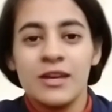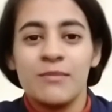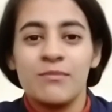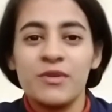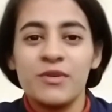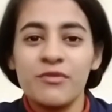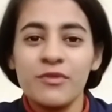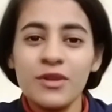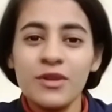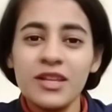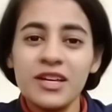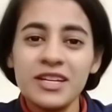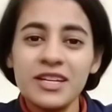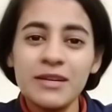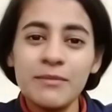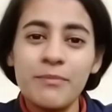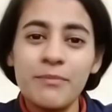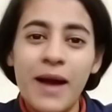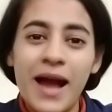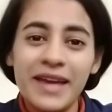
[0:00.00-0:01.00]
Before
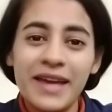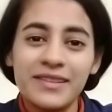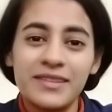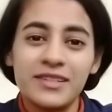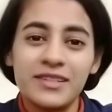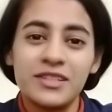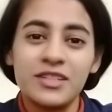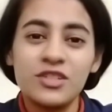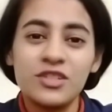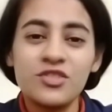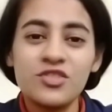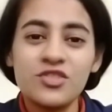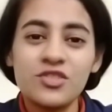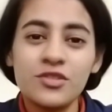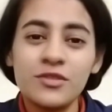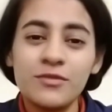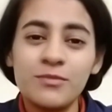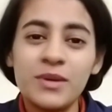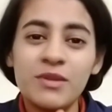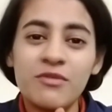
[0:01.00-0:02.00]
learning Python, you
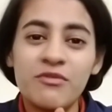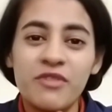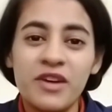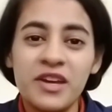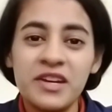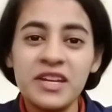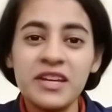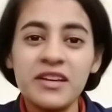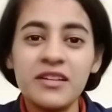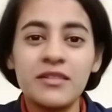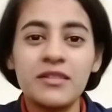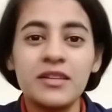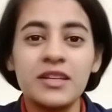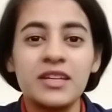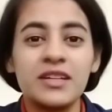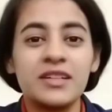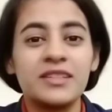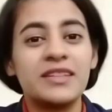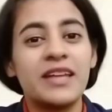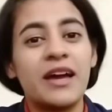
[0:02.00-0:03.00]
should be very
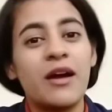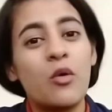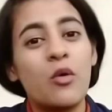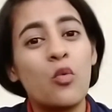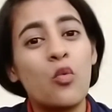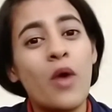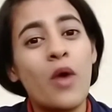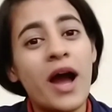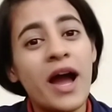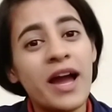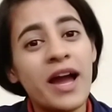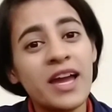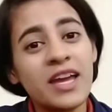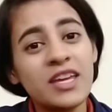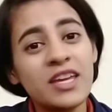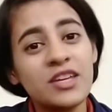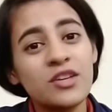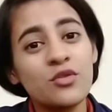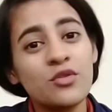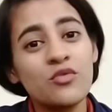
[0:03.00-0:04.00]
clear that
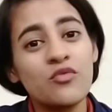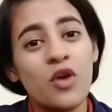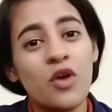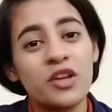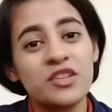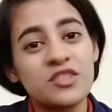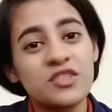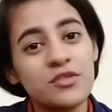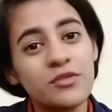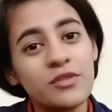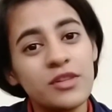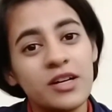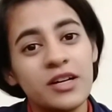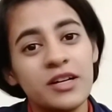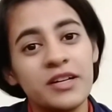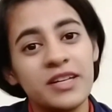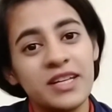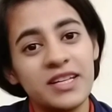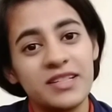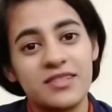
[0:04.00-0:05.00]
why you want to
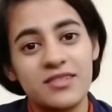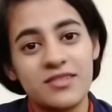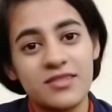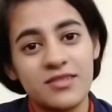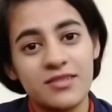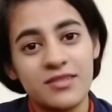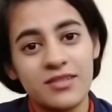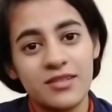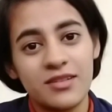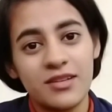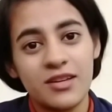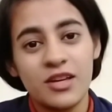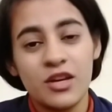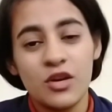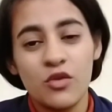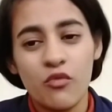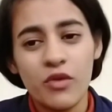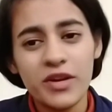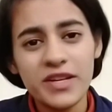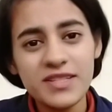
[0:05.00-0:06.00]
learn it.
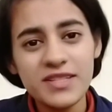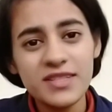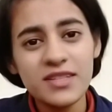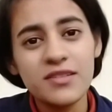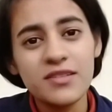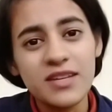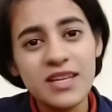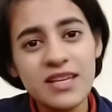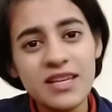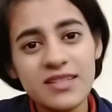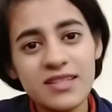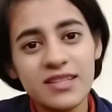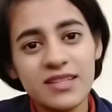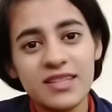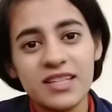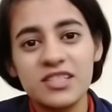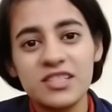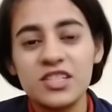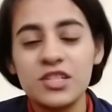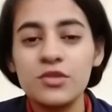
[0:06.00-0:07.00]
What is the reason
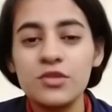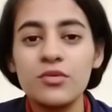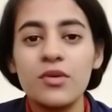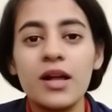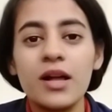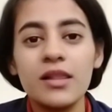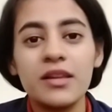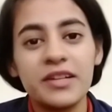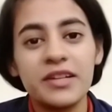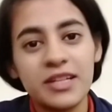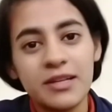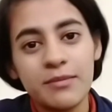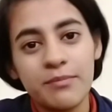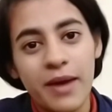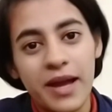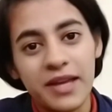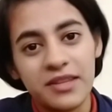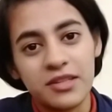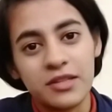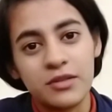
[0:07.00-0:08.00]
that you are learning
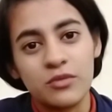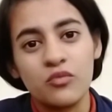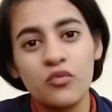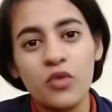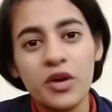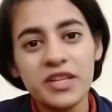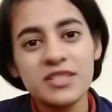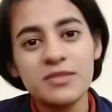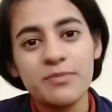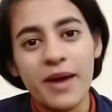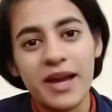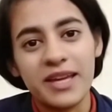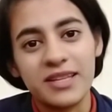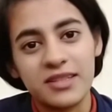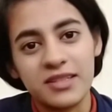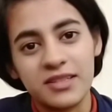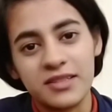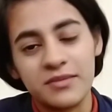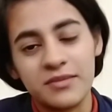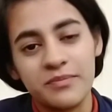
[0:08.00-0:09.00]
Python? What is
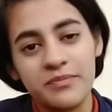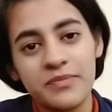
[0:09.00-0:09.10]
Python?